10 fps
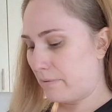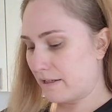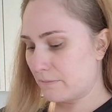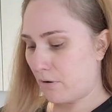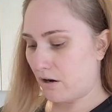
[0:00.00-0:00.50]

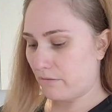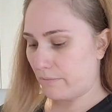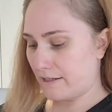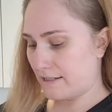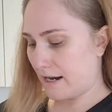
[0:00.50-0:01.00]
best part of
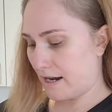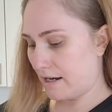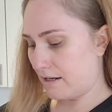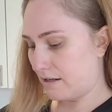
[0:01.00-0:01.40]
my day